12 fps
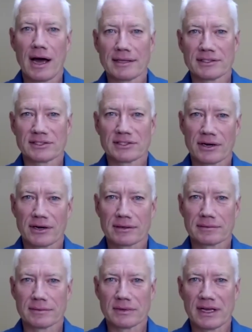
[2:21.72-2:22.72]

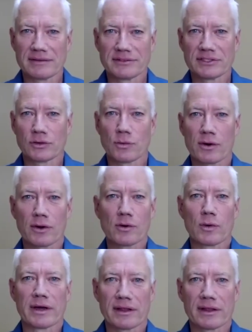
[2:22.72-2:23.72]
Hotstart loves to
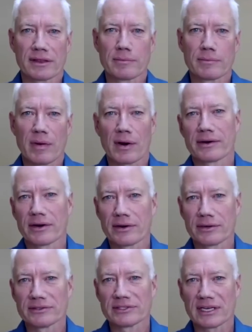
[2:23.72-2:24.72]
work with
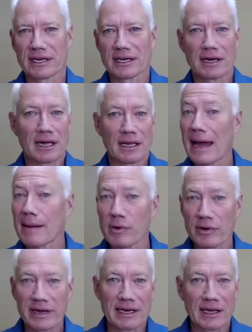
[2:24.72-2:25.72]
partners, uh,
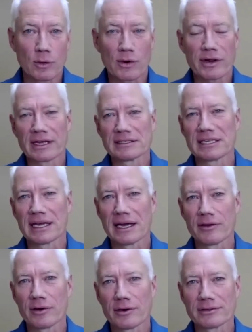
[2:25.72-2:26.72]
collaborating, working
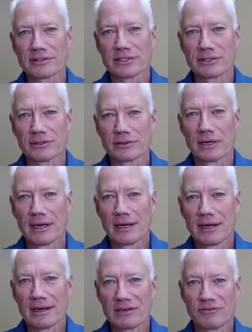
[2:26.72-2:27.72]
together to
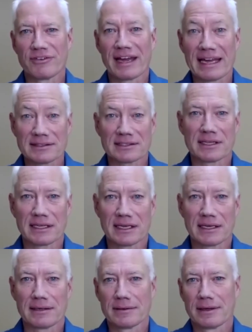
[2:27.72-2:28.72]
advance
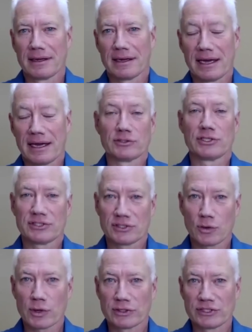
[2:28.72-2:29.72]
the energy
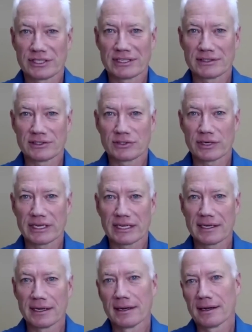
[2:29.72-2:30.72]
storage
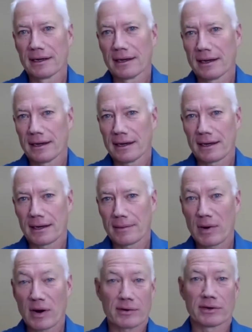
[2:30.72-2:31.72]
industry. Uh,
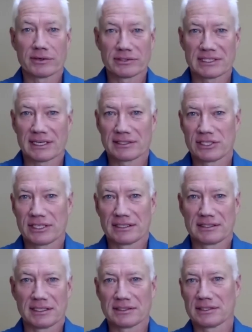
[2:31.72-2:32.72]
partners such
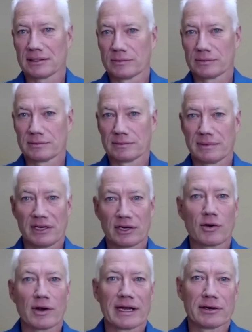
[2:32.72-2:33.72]
as system
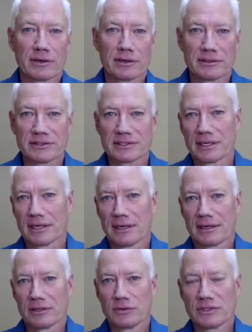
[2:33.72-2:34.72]
integrators,
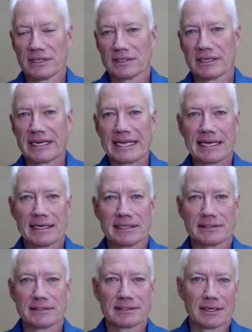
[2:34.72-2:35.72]

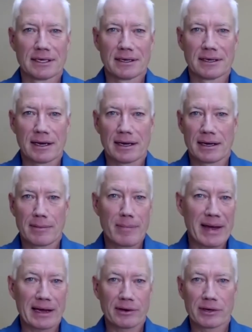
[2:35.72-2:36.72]
utilities, uh,
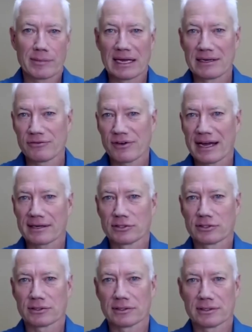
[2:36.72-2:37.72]
battery
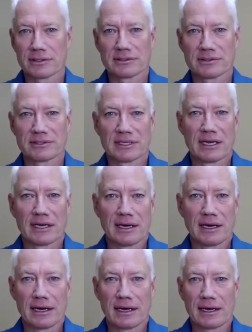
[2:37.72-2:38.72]
manufacturers,
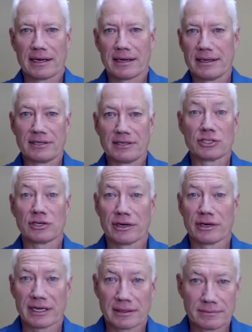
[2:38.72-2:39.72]
uh,
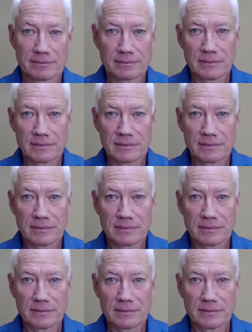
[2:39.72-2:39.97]
engineering